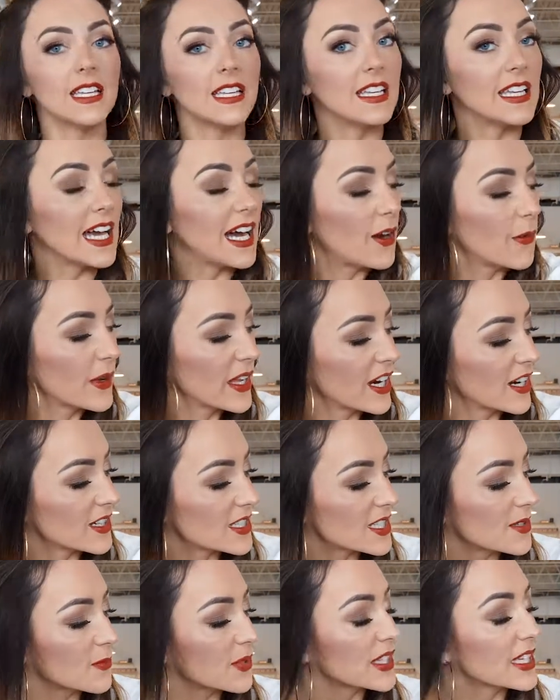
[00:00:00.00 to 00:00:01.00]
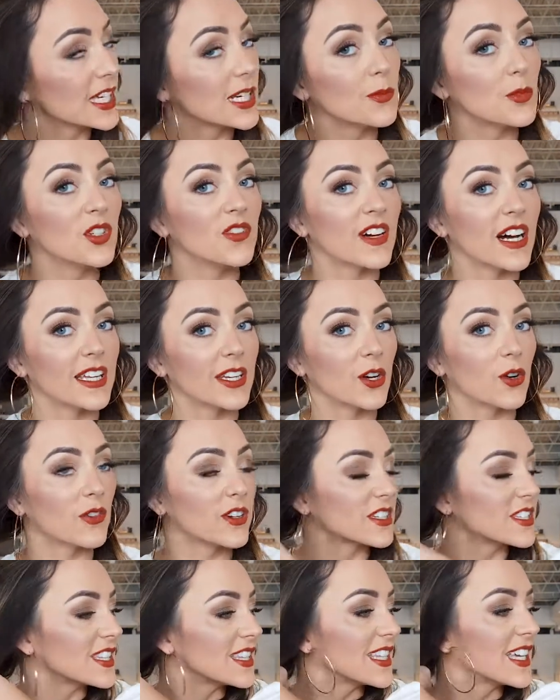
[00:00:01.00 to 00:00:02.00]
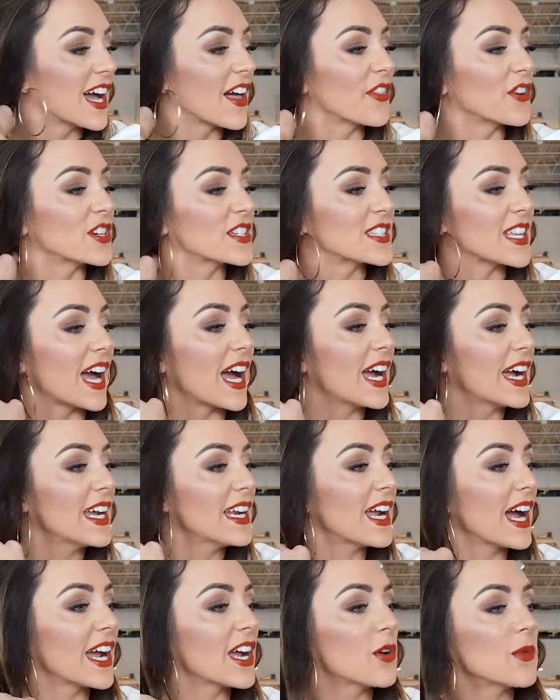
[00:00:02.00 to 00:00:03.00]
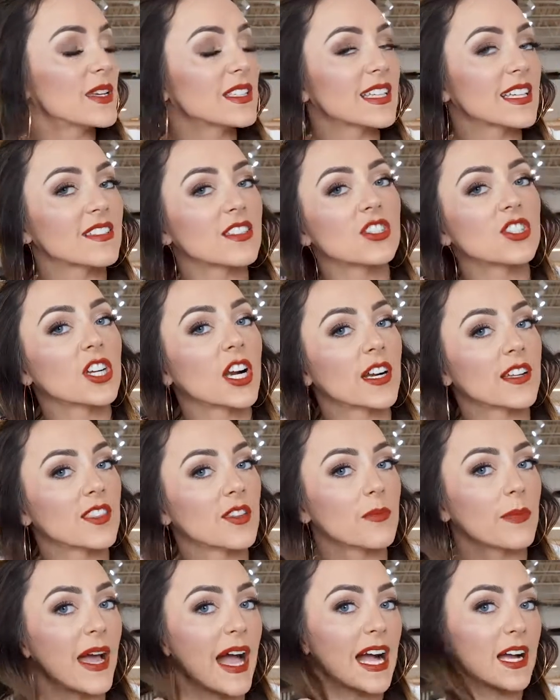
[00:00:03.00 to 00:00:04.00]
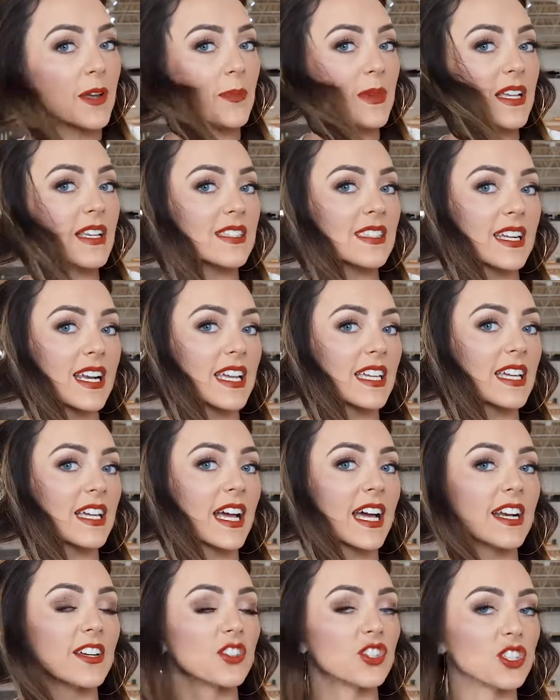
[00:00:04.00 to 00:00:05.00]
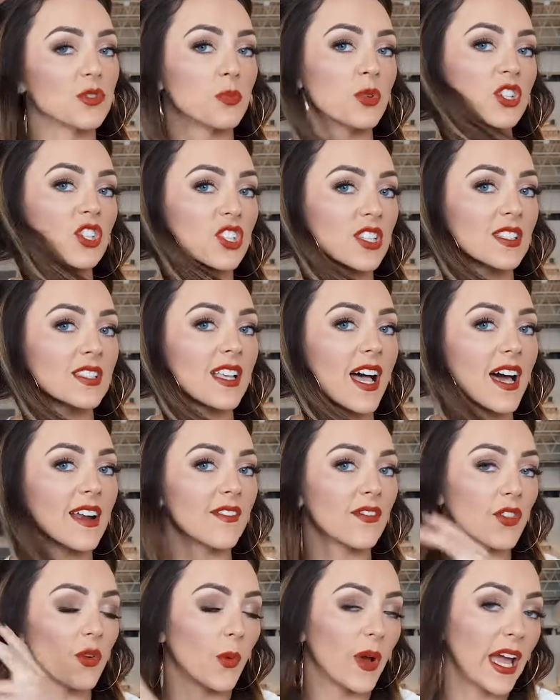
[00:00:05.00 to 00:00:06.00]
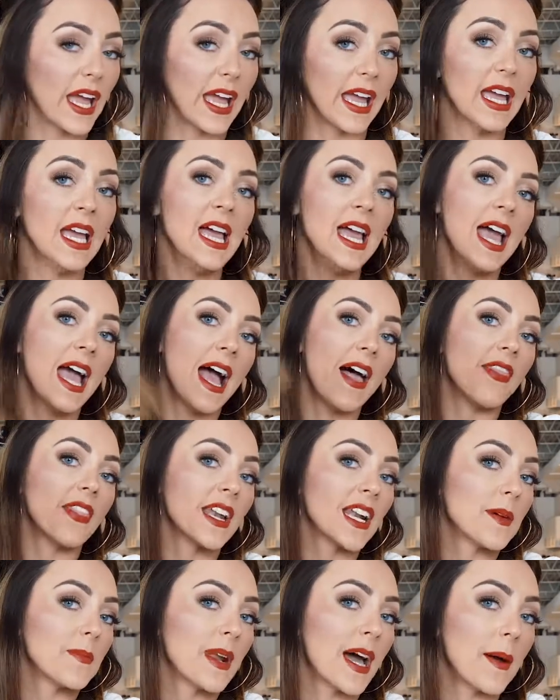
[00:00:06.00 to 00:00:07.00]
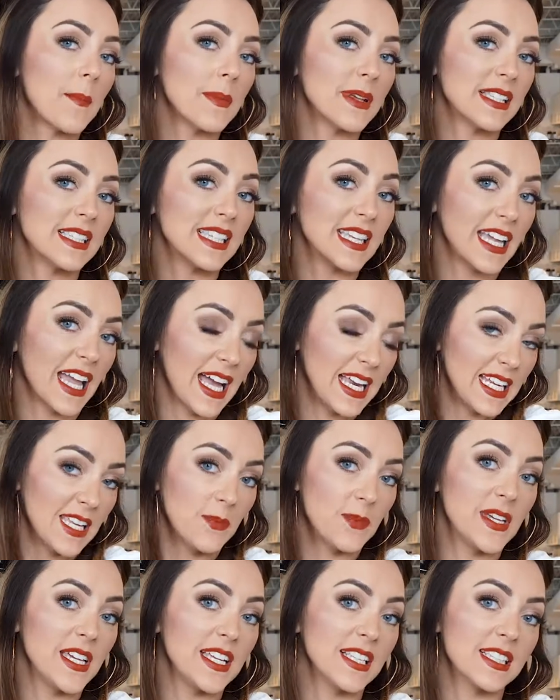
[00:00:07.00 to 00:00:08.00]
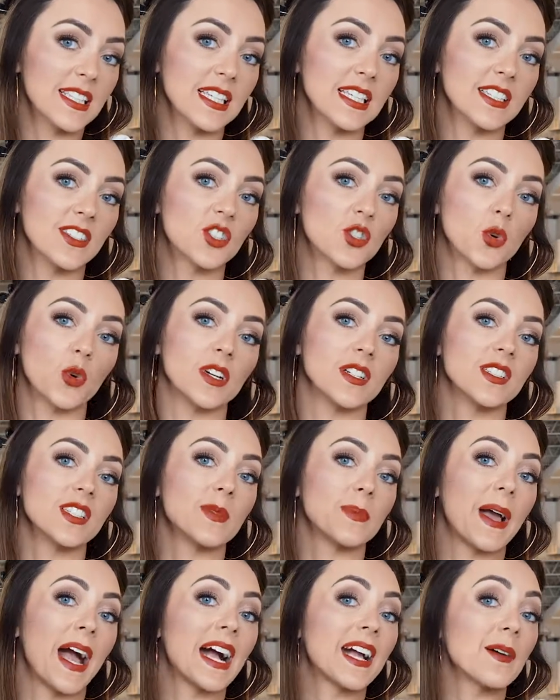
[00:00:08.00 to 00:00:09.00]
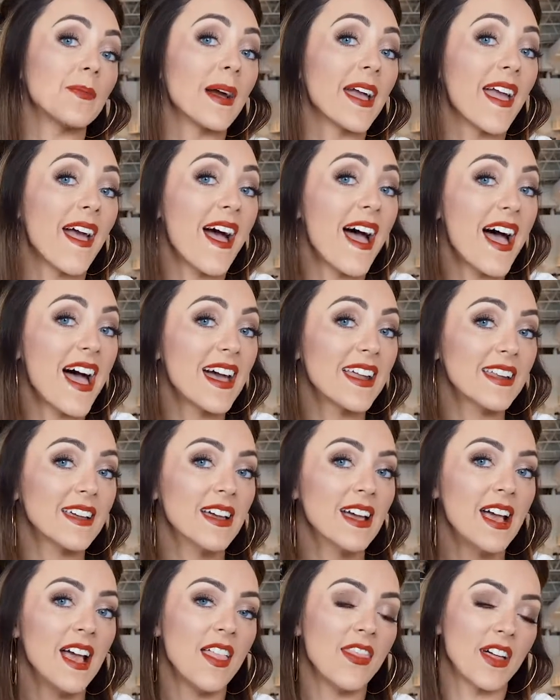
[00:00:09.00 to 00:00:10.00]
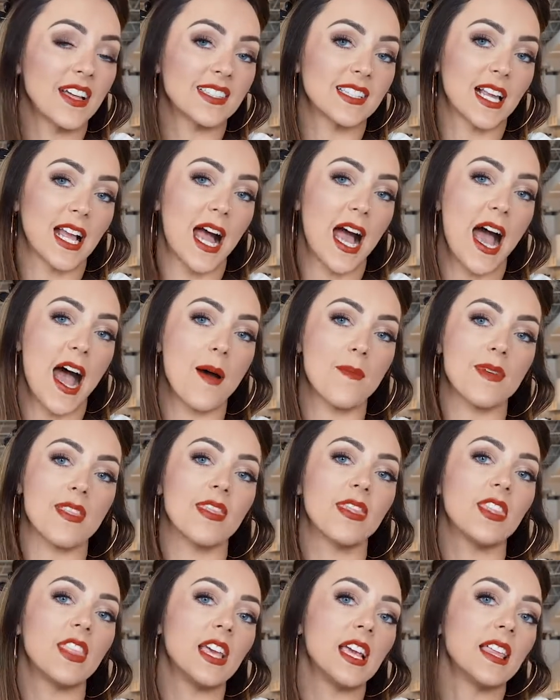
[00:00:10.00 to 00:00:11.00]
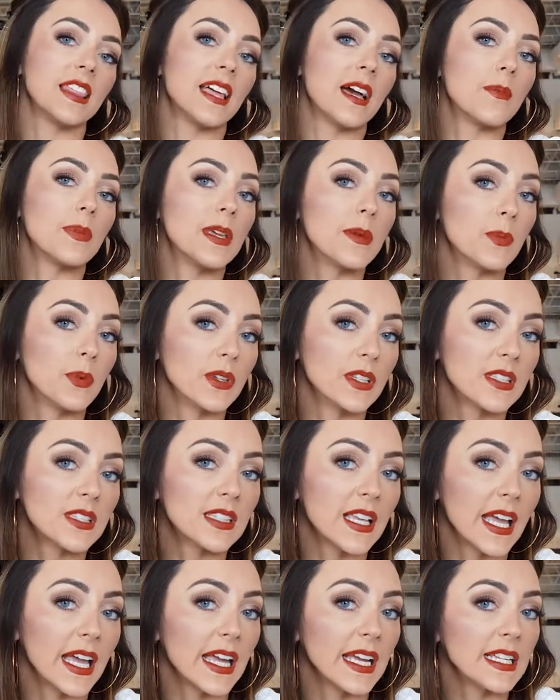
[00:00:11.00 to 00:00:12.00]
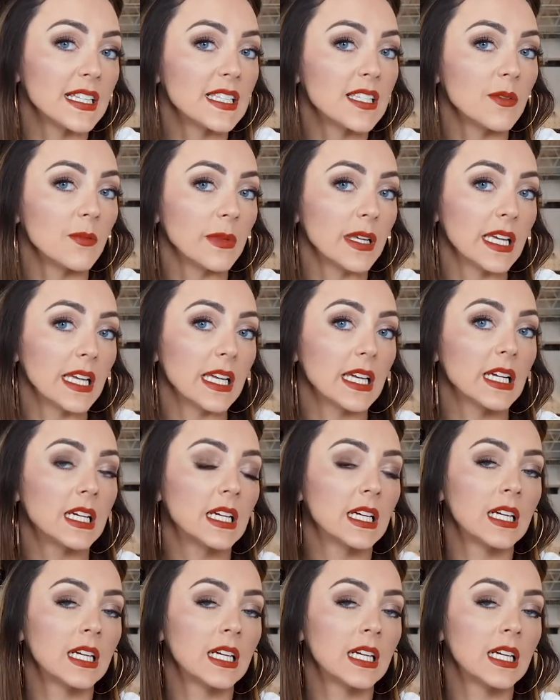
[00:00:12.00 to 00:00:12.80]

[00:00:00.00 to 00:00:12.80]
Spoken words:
Now we are simply gonna move on over to the other side. I always like to start in the back because then I can kind of just push this out of the way, and then I'm not missing any pieces towards the back of my head. That's a common thing that people say to me.